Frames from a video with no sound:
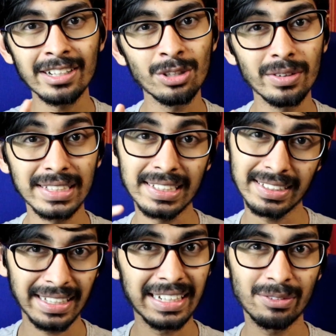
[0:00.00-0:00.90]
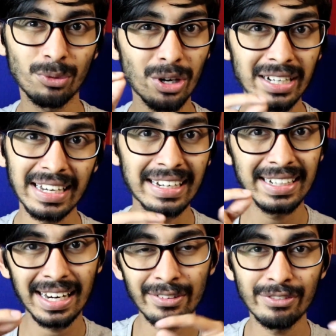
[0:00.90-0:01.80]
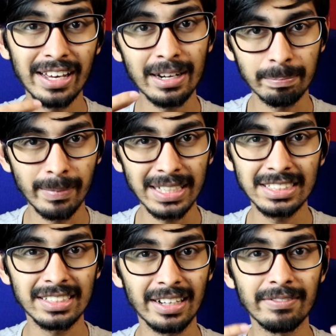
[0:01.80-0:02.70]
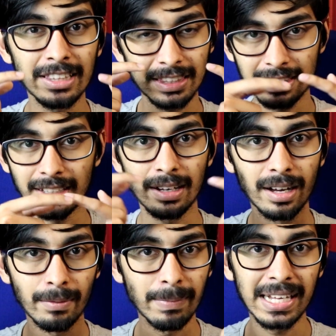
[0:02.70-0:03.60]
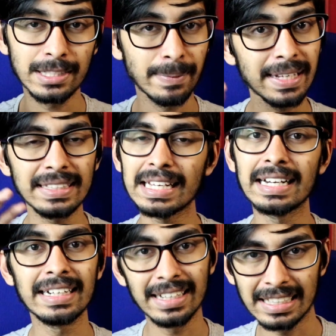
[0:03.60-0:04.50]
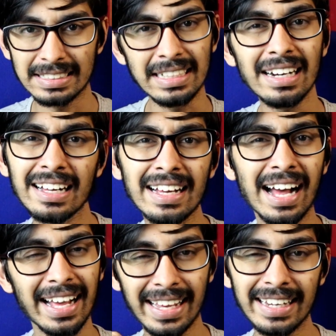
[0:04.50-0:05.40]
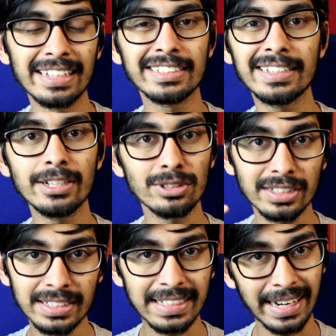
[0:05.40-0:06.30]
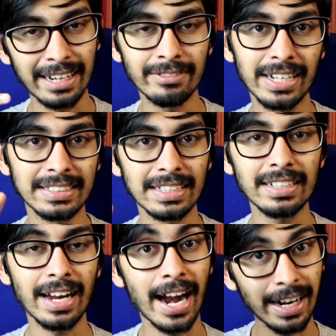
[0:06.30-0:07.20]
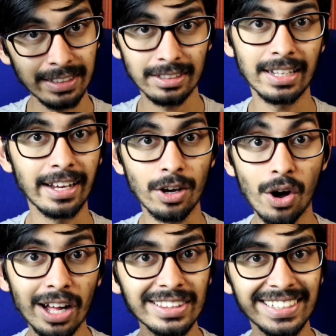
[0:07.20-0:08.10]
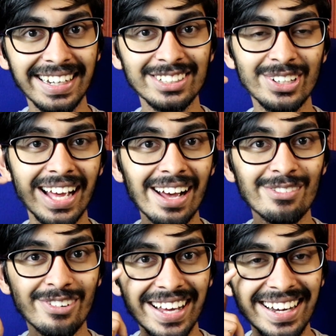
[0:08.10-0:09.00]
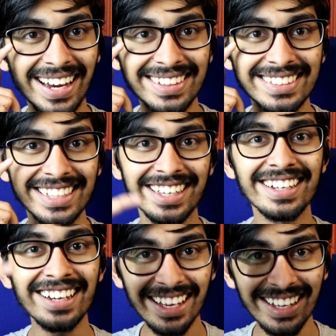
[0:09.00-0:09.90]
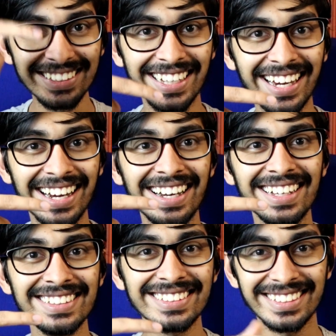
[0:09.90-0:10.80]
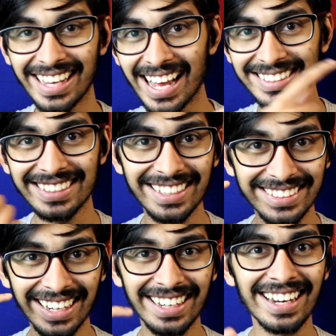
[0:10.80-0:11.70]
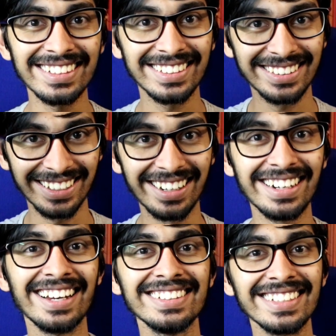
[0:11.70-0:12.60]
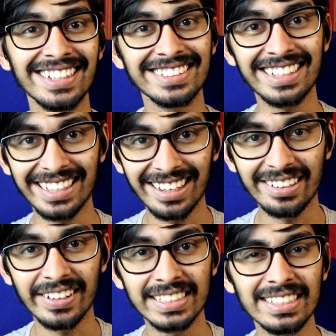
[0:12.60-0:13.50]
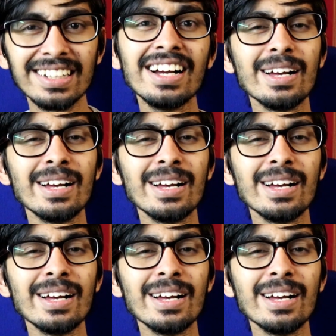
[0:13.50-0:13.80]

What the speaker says: to know whether it won't interfere much with my specs, and it doesn't. I can easily use the second visor and like all three, so I have one lens here, second lens as the sunglass and third lens as the clear visor,